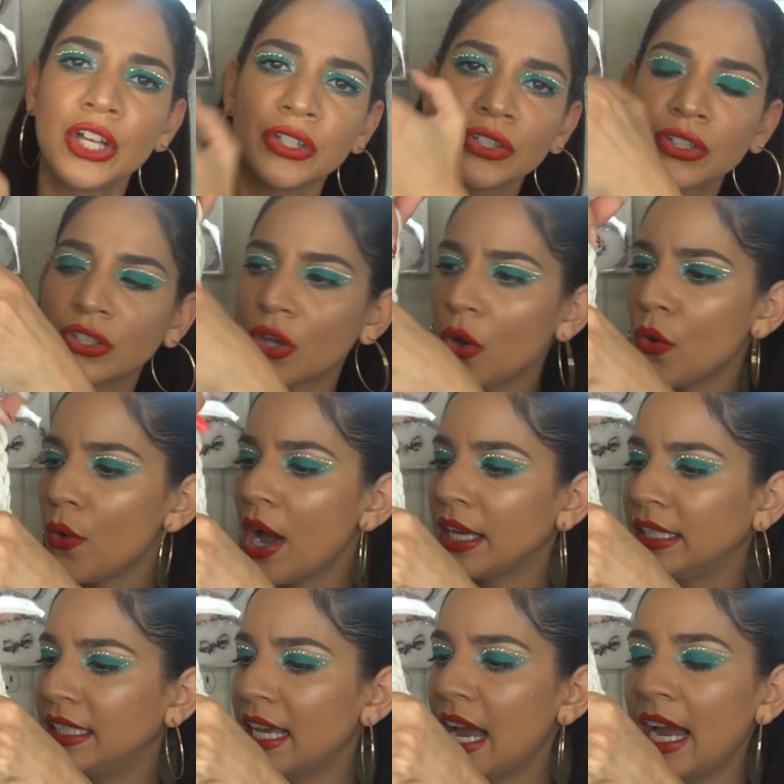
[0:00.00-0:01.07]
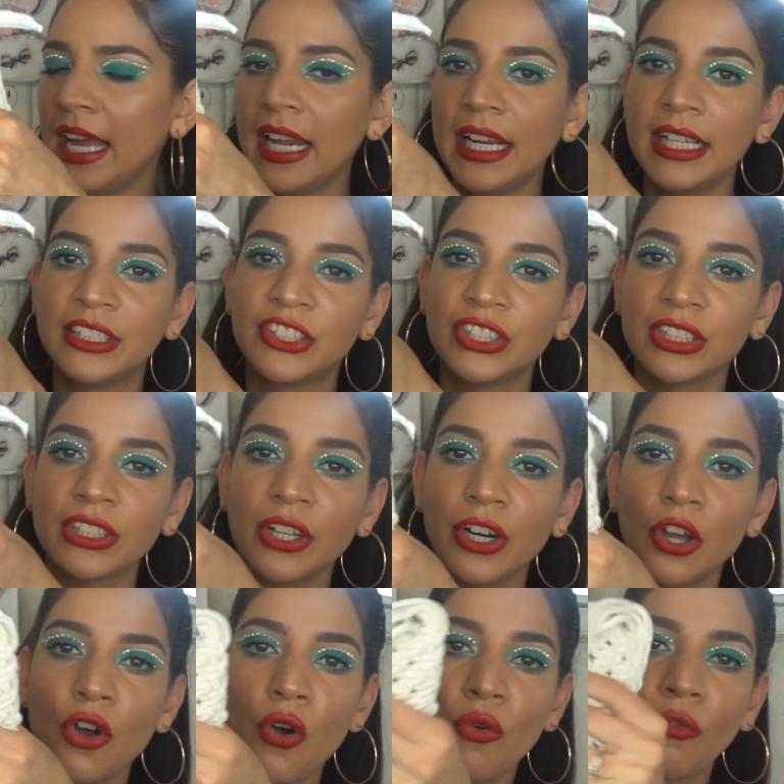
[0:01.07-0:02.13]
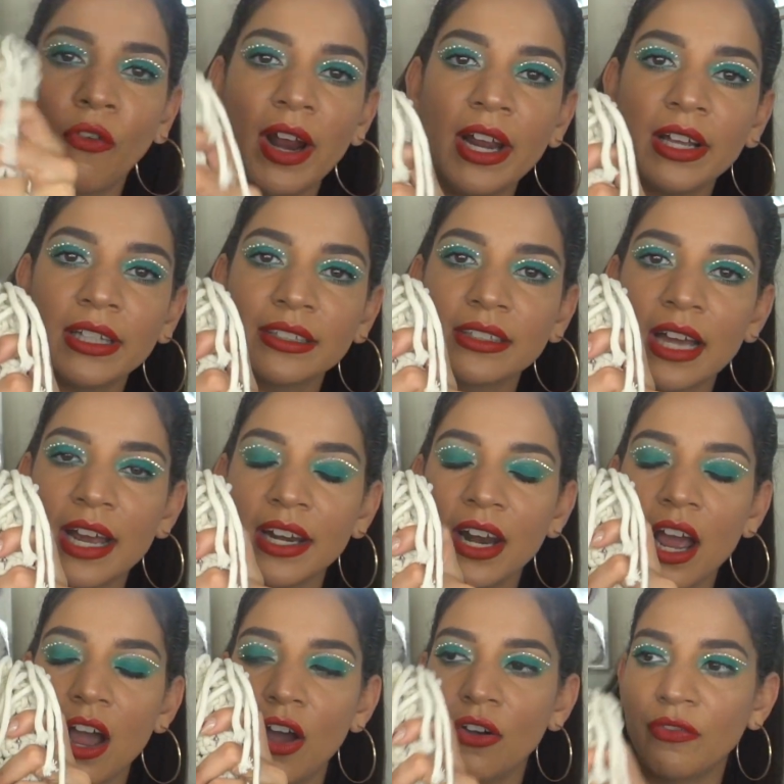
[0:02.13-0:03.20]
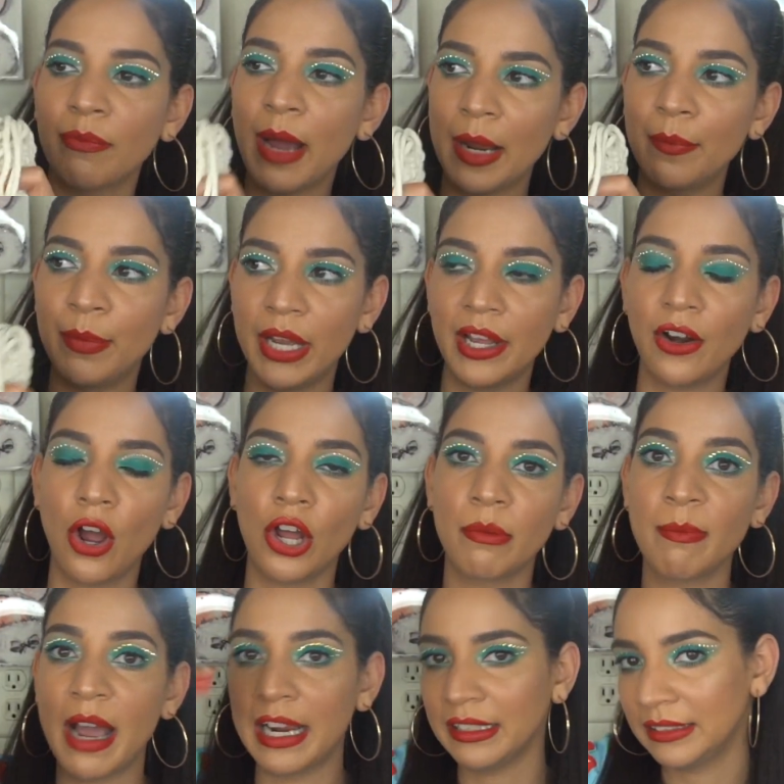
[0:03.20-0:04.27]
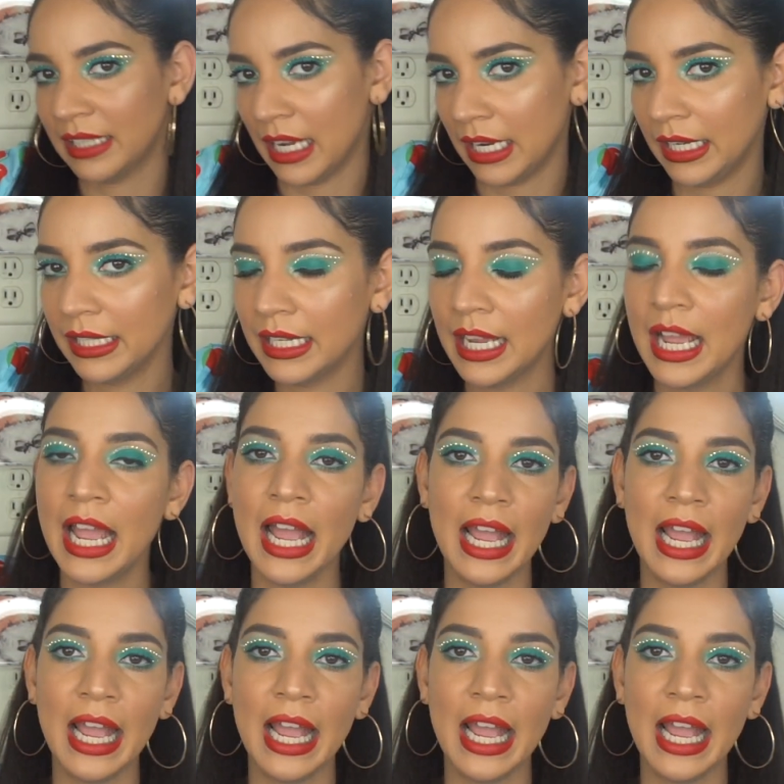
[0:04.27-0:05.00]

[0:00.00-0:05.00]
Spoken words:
So yeah, it's just gonna go right on the side of my bed on my side,